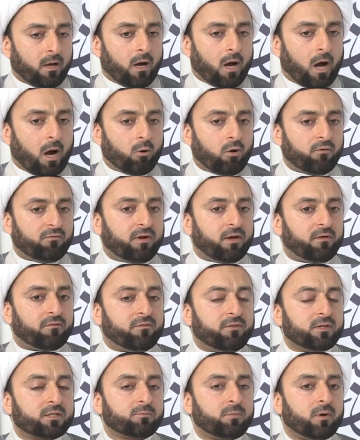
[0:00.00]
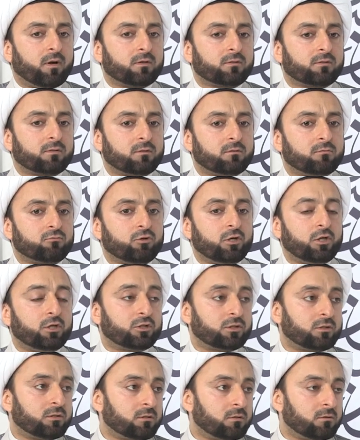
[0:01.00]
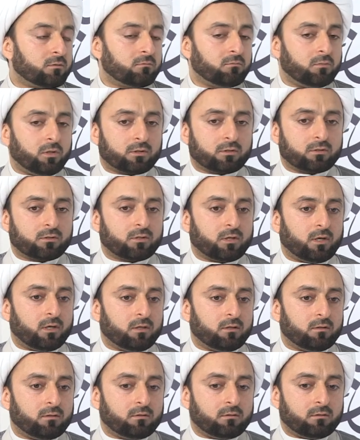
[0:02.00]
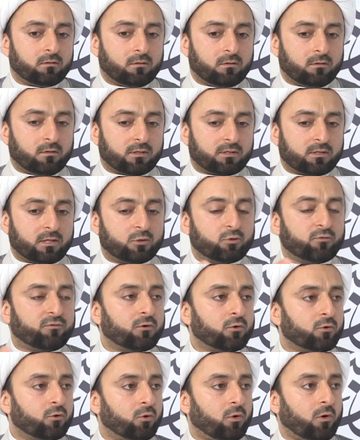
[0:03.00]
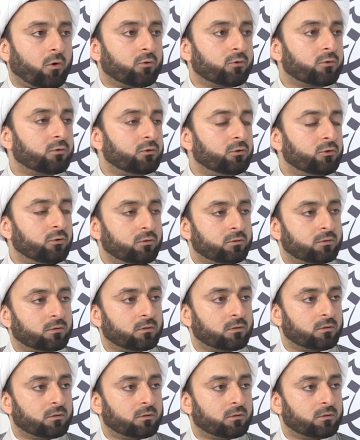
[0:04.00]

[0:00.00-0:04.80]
However, if this person reached, let's say, the stage of ruku' or sujud,